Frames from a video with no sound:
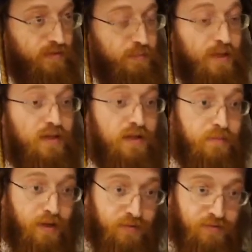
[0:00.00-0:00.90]
explaining it
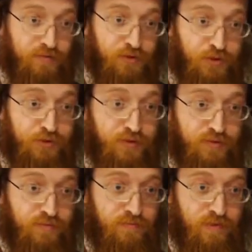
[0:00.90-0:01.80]
about
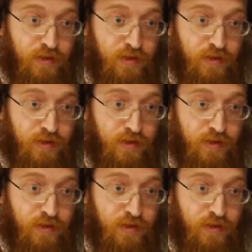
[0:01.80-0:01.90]
children,